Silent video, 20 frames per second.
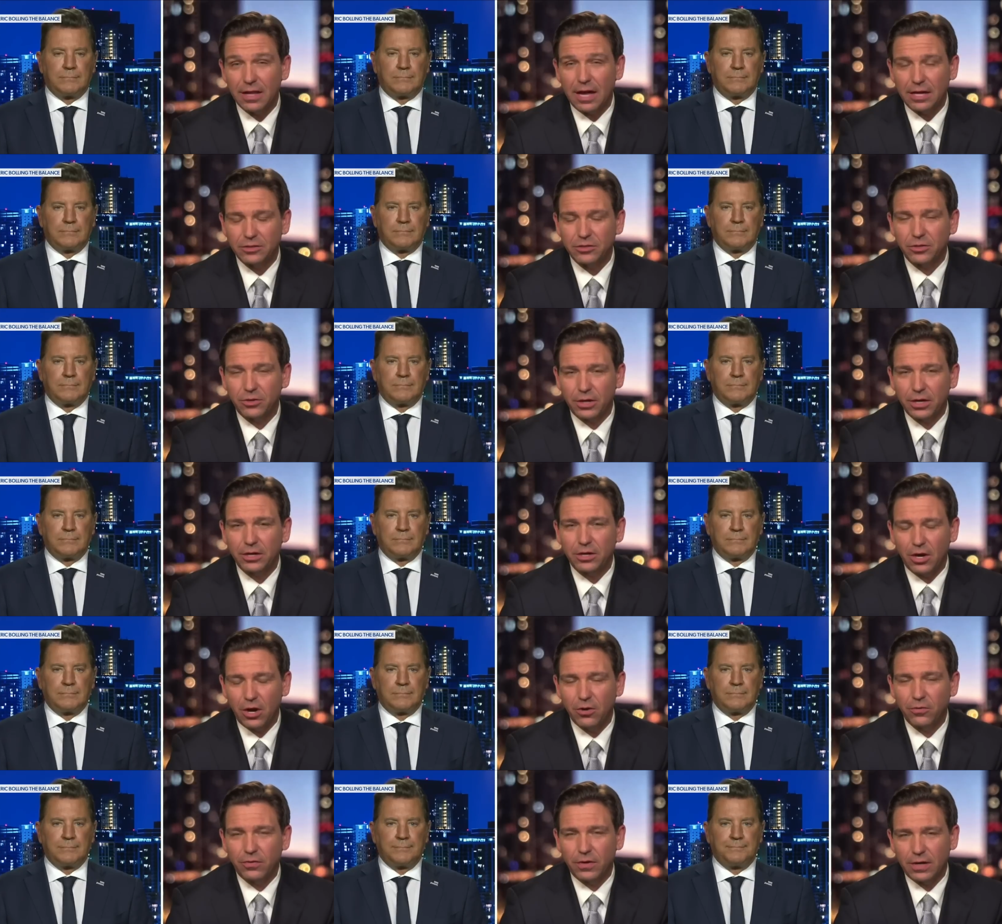Speaker 1: lot during
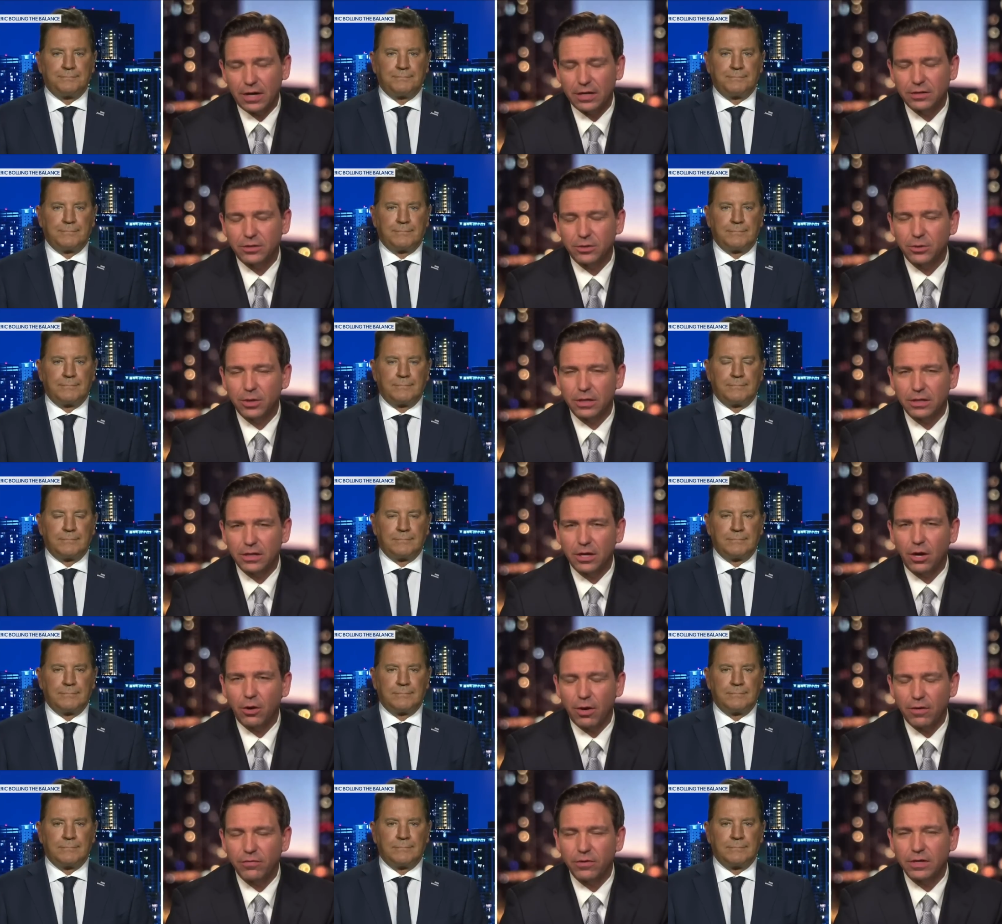COVID. I do it,
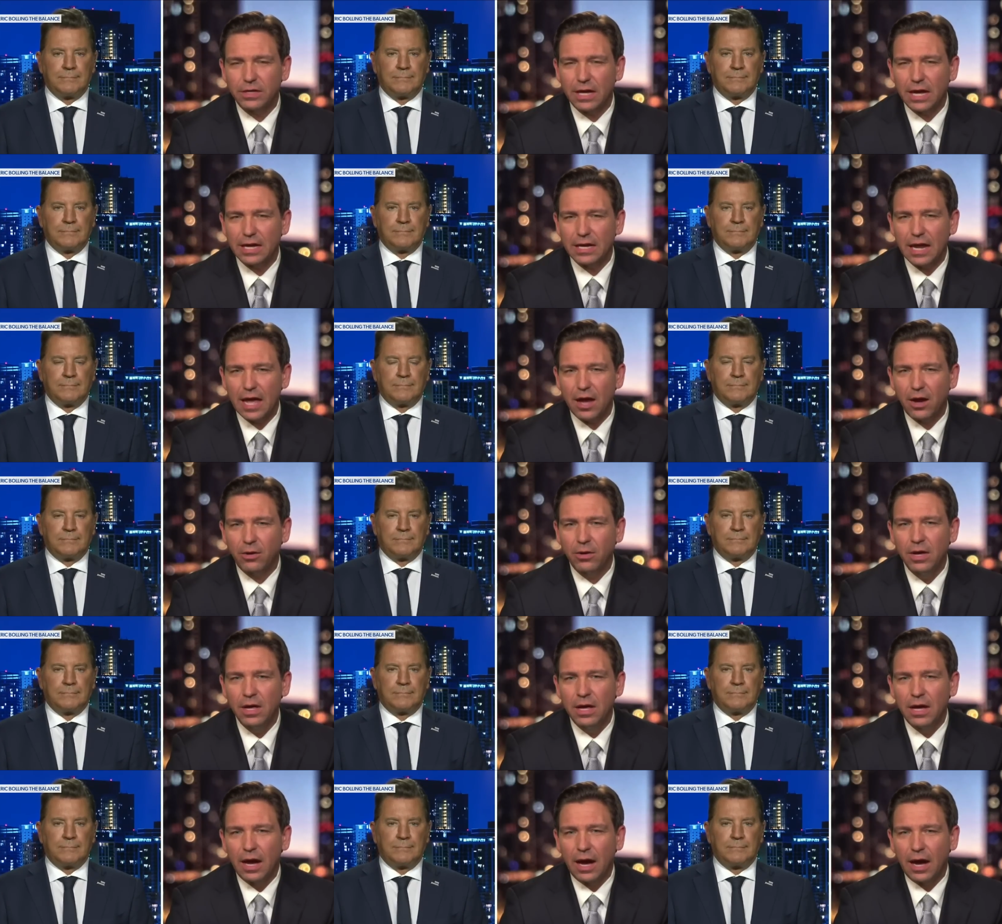you know, every day now.
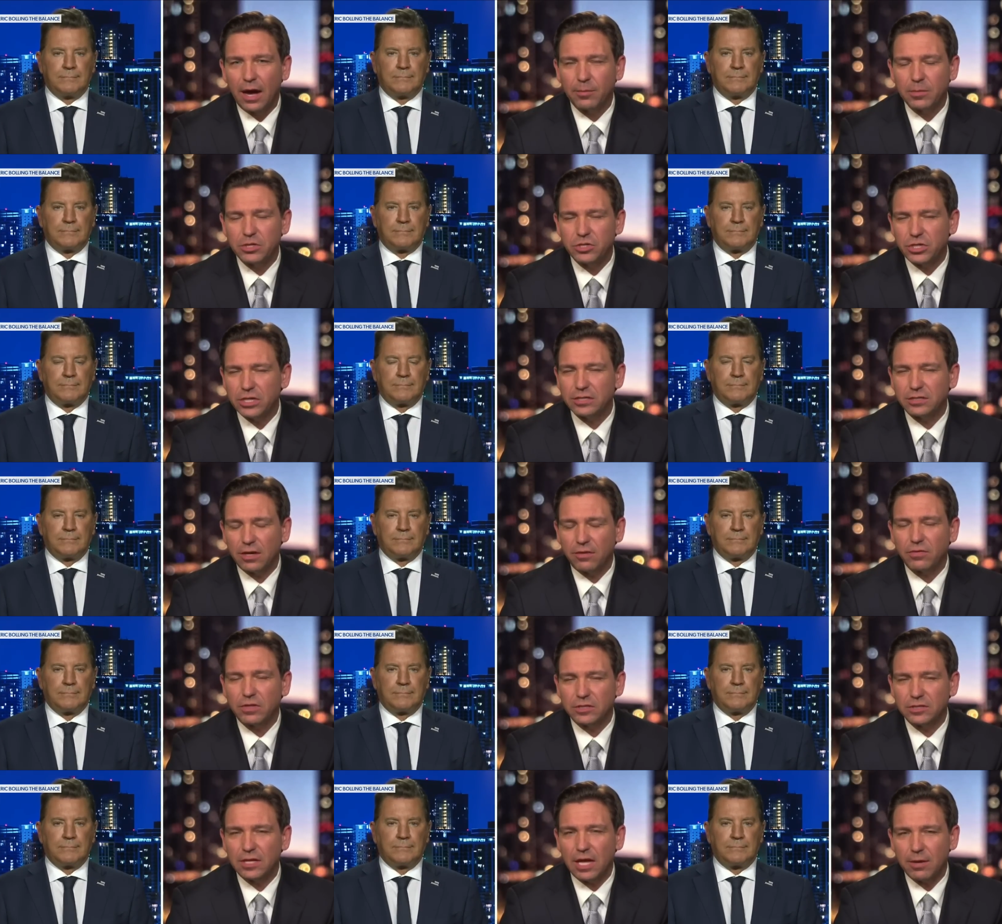Um, and she's
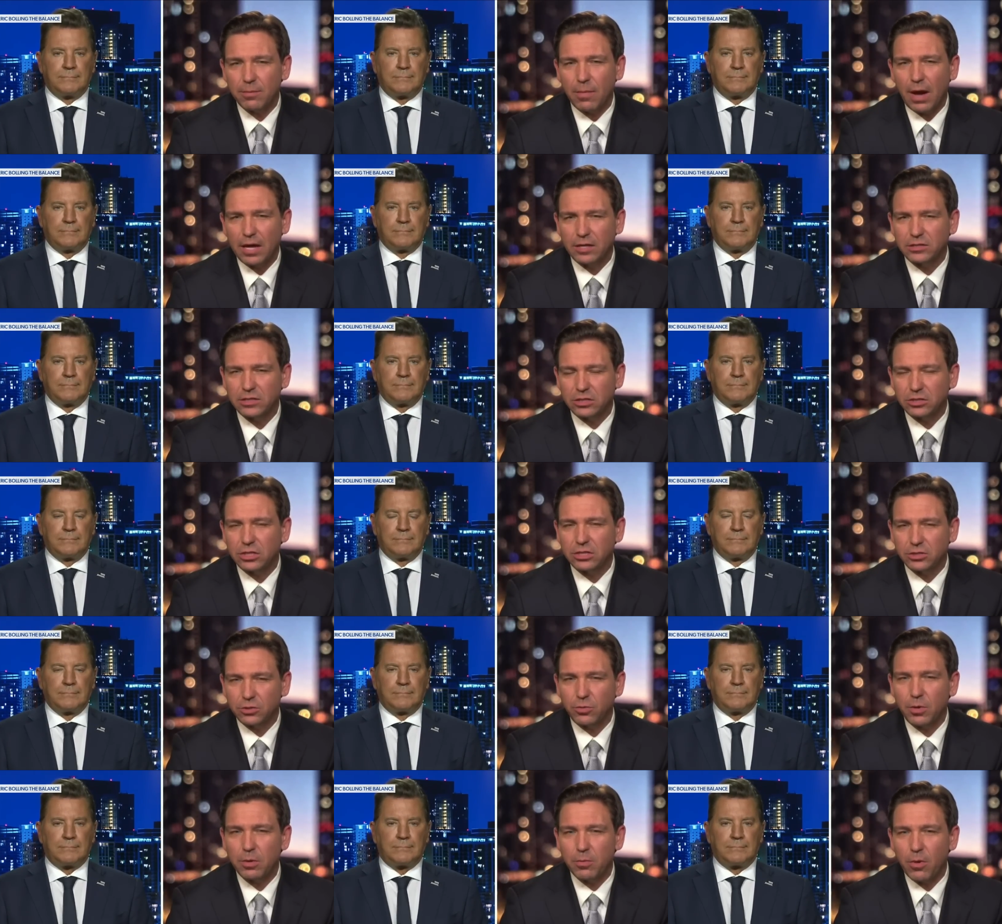of the same mindset.
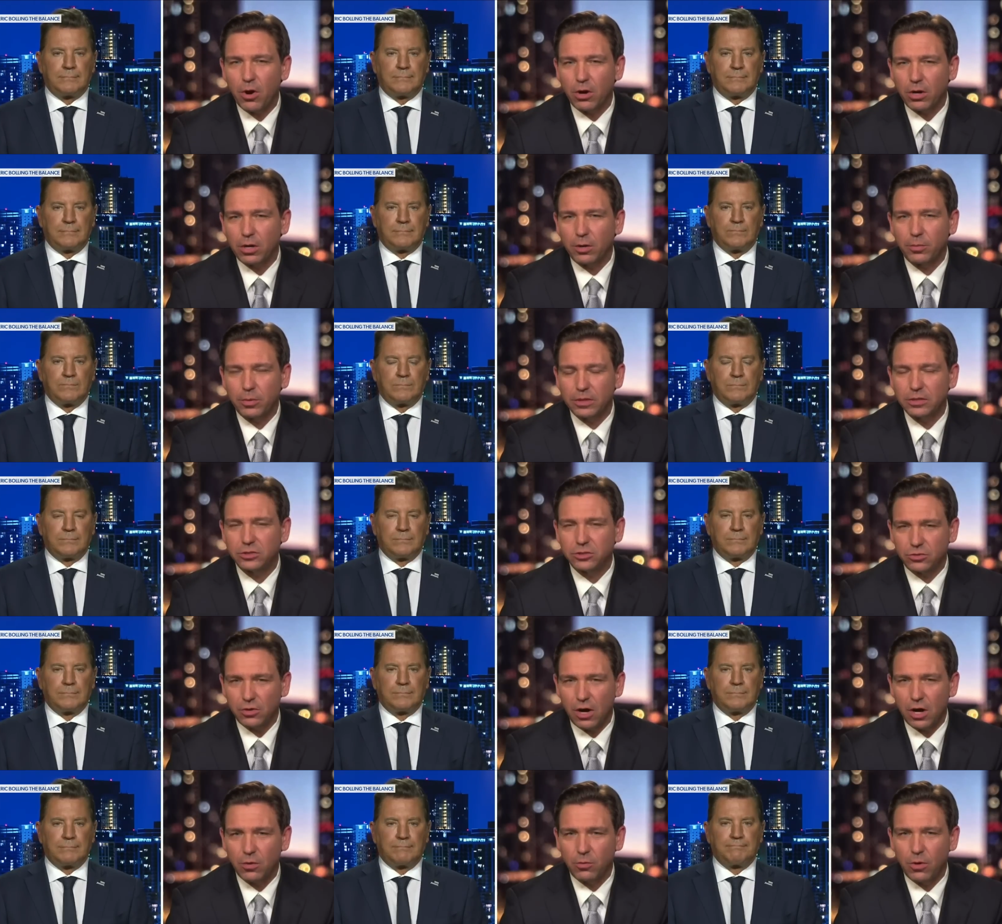She's a remarkably
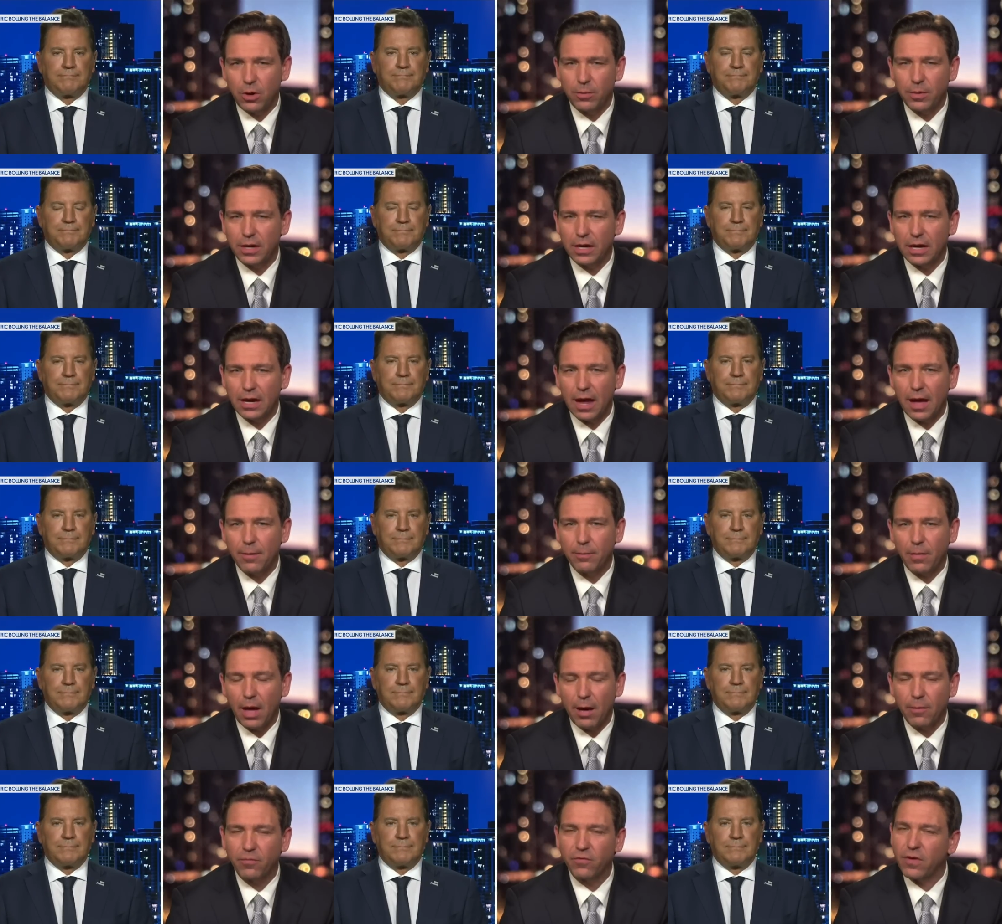strong woman, and
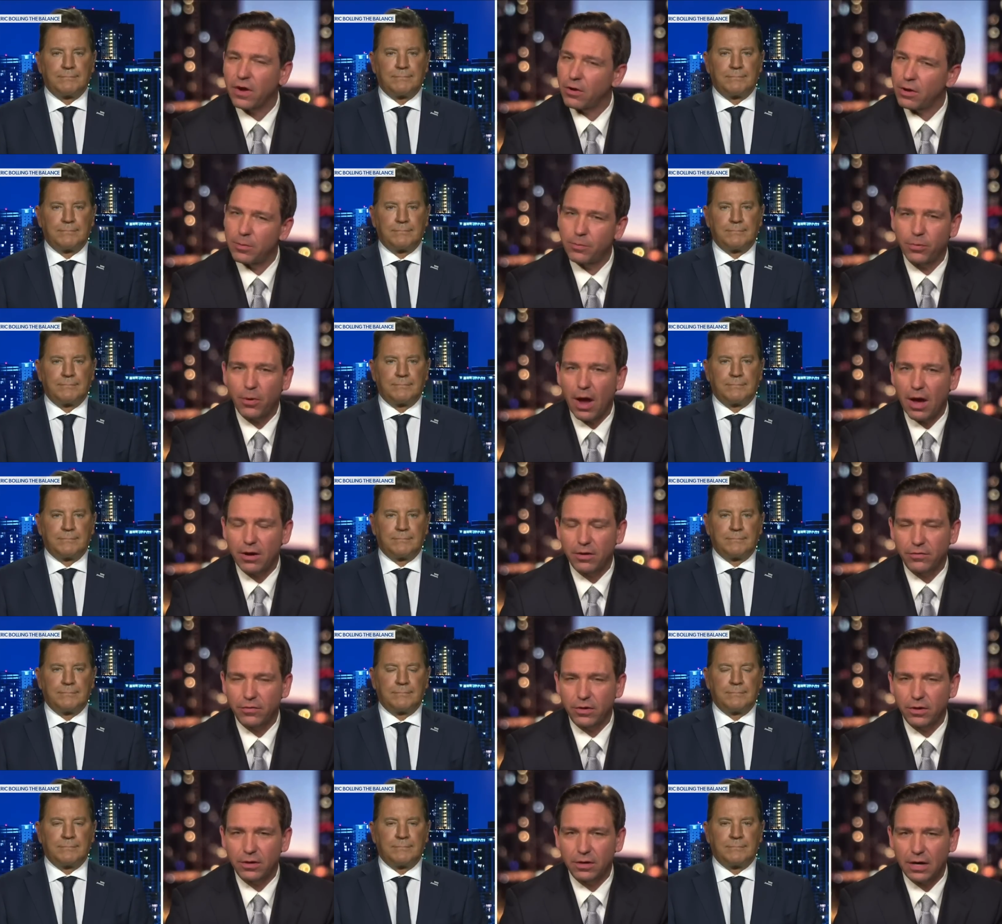I'm, I'm very proud
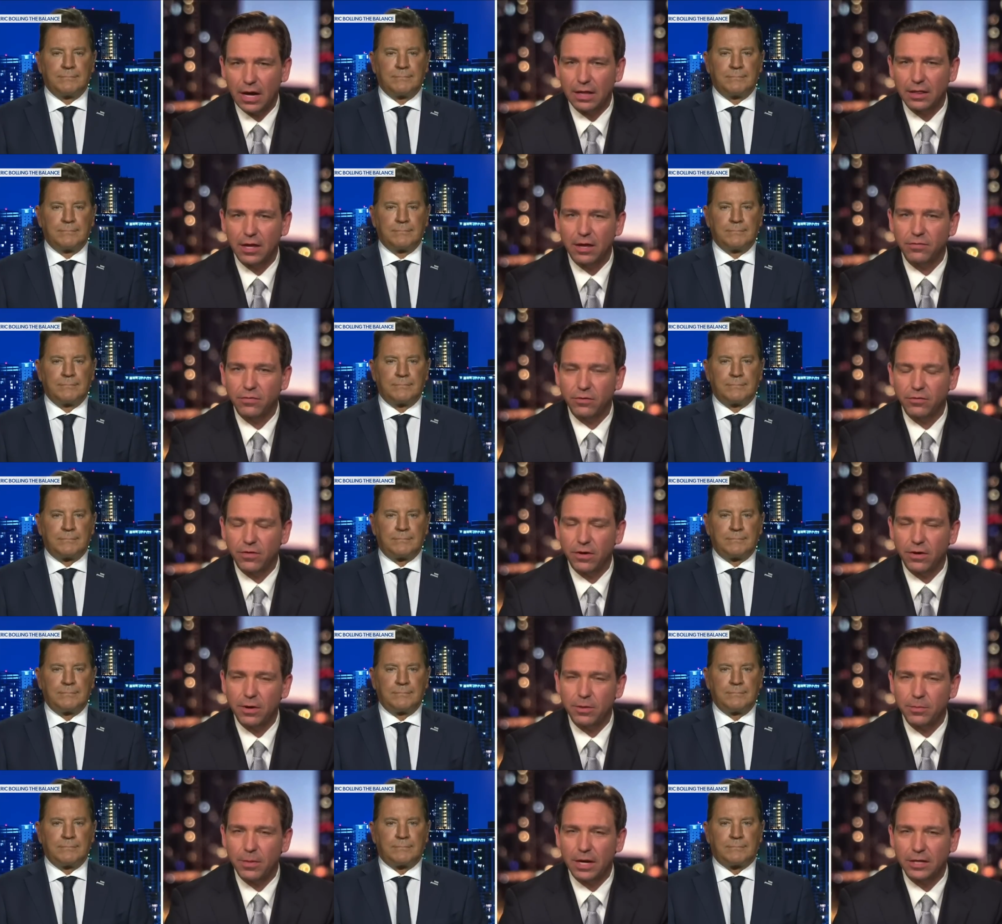of her, and I love her
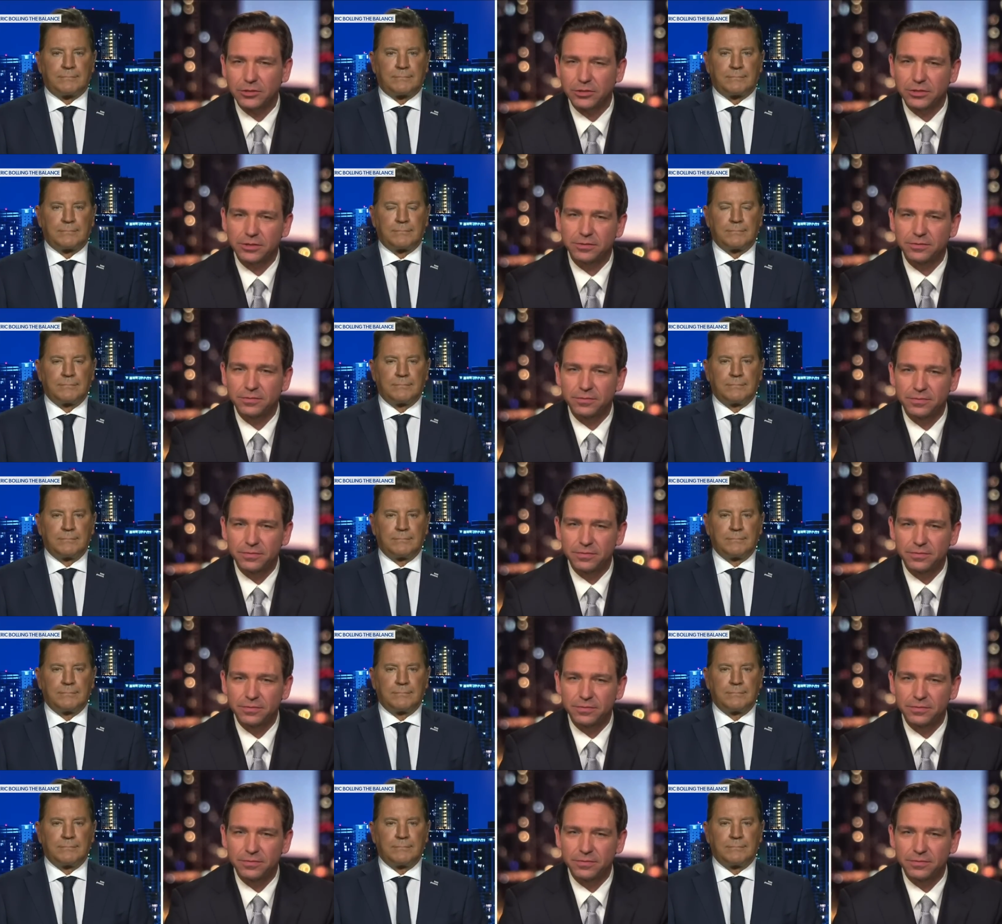very much.